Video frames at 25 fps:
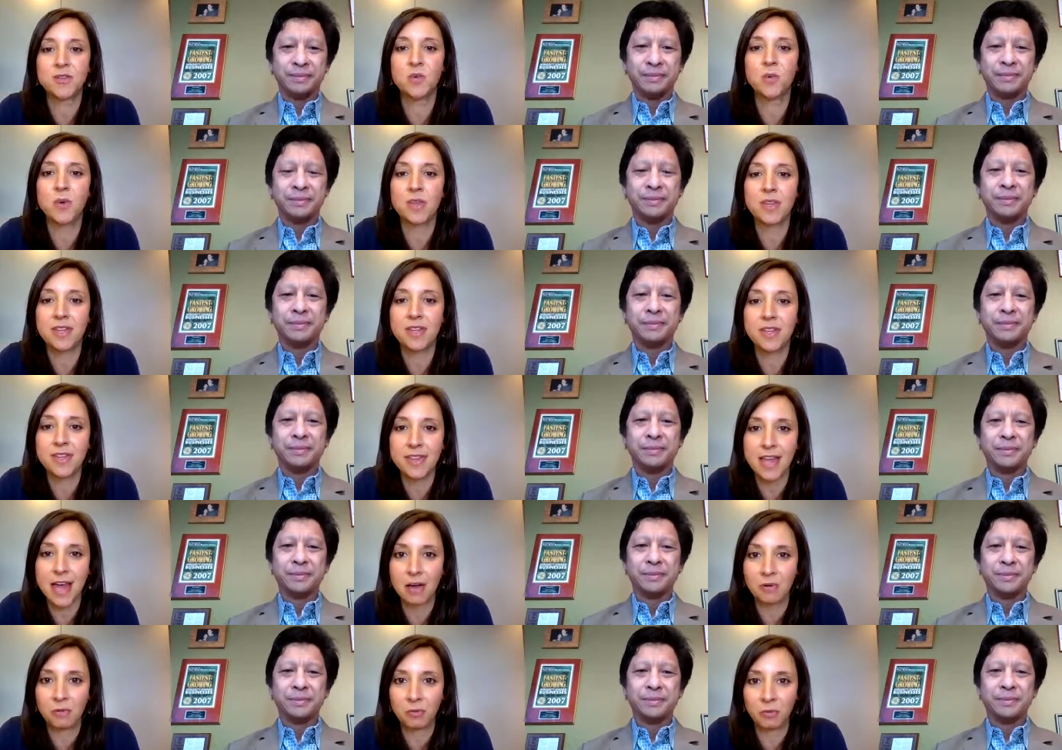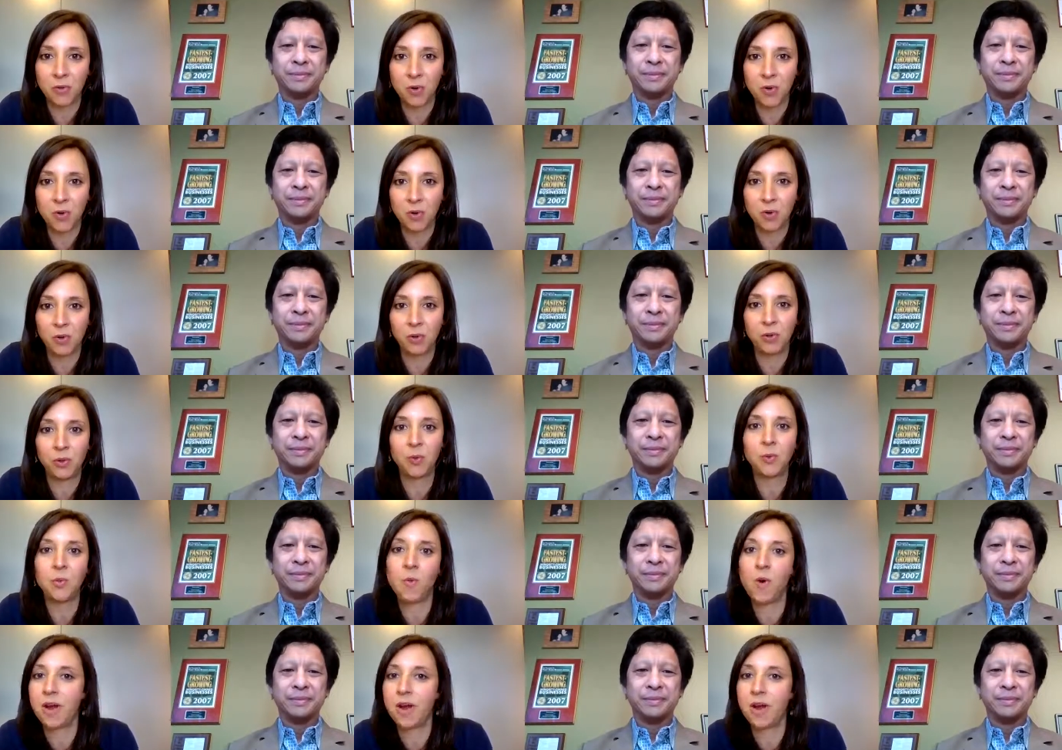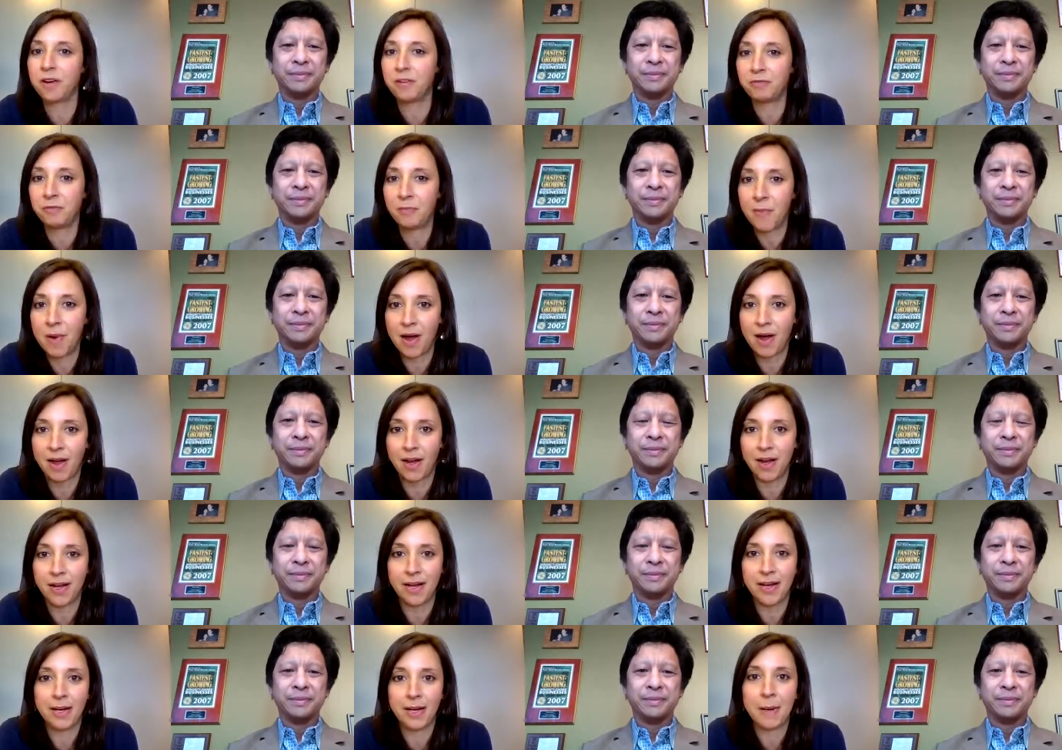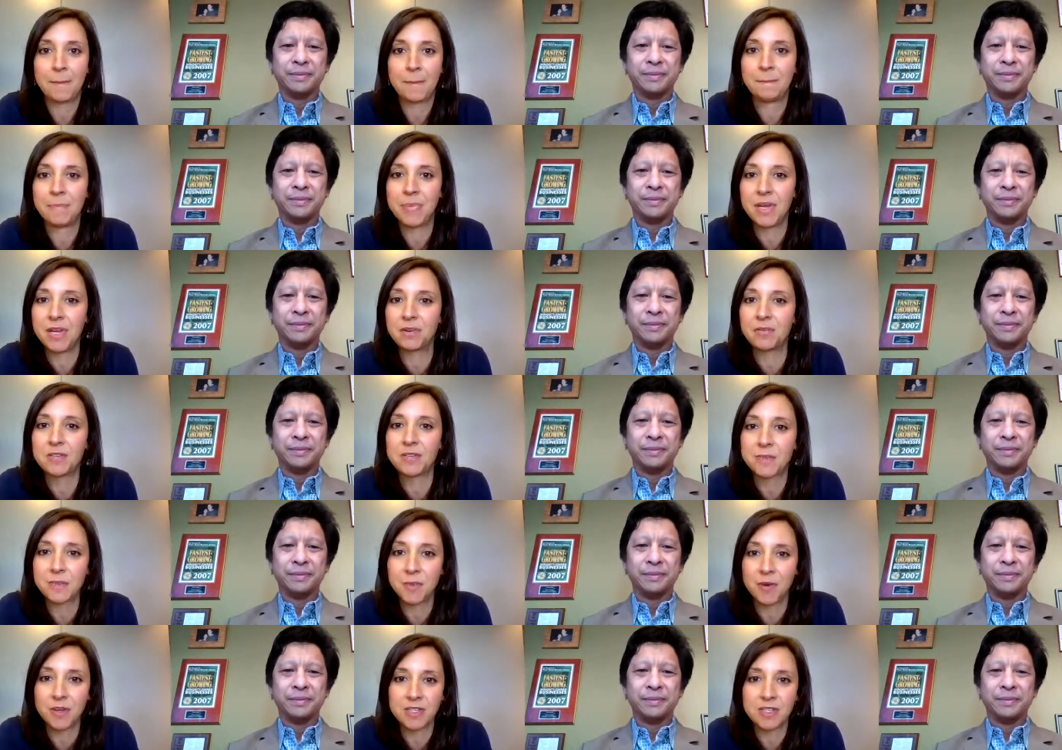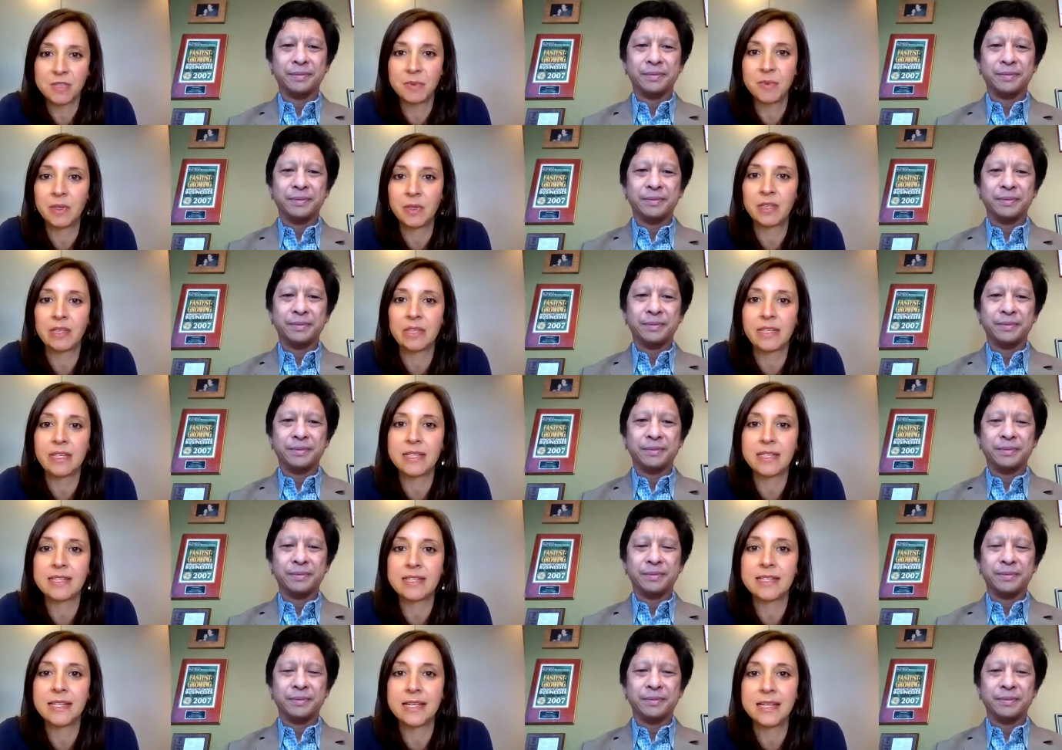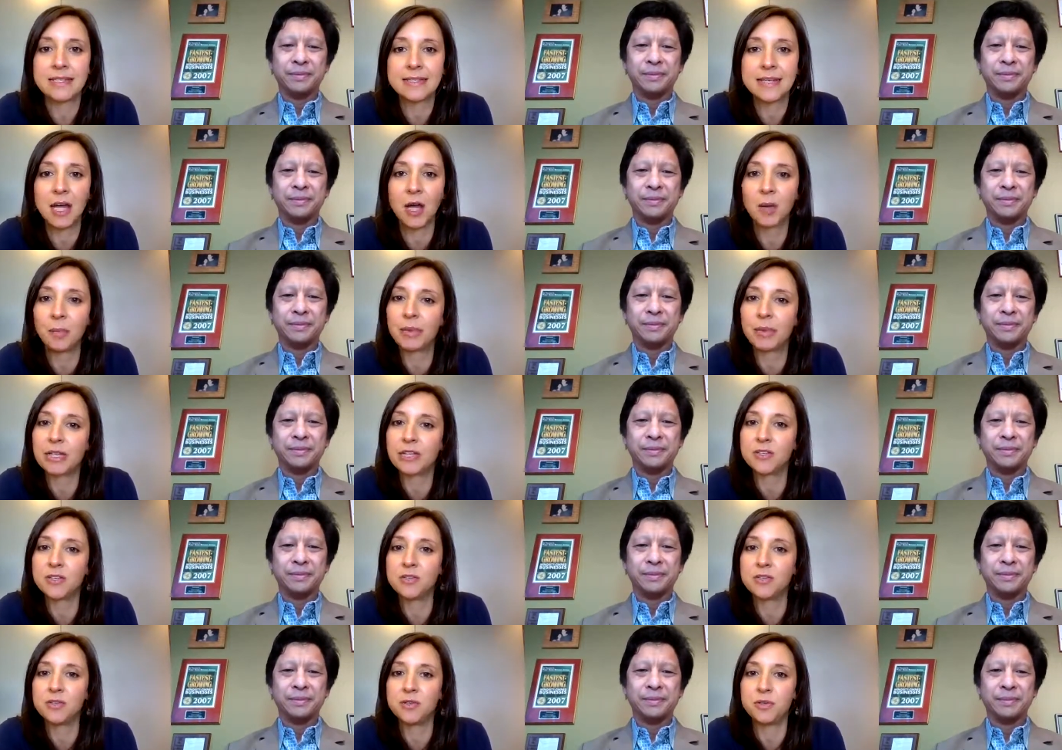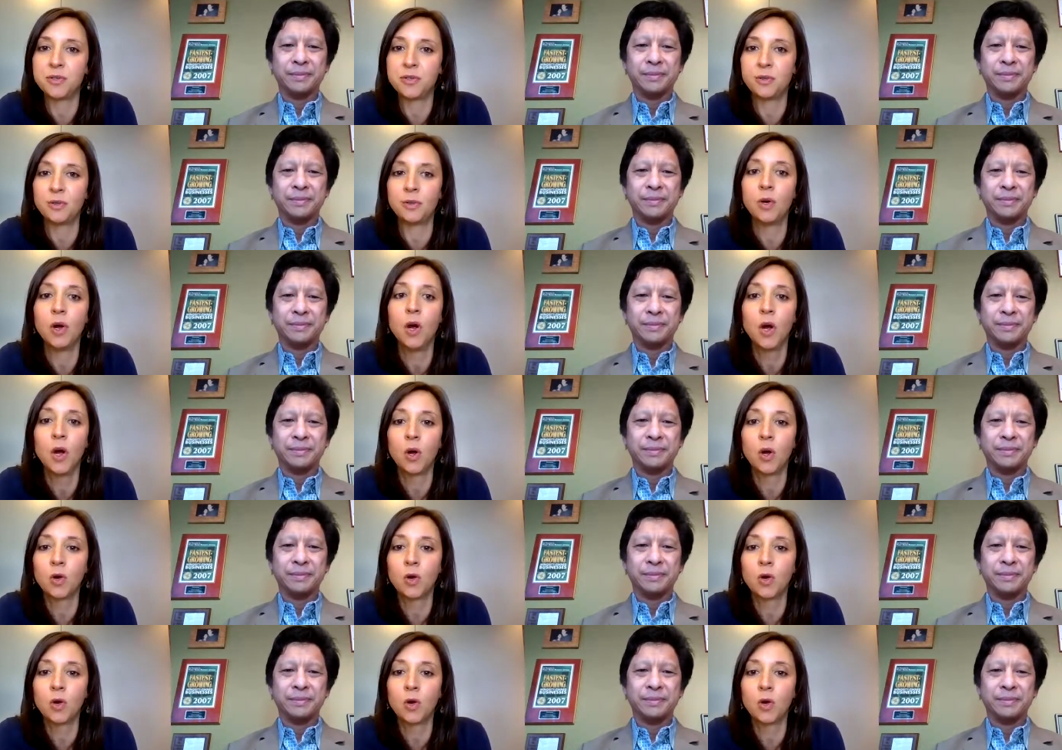Speaker 1: within that role one of my big responsibilities is helping to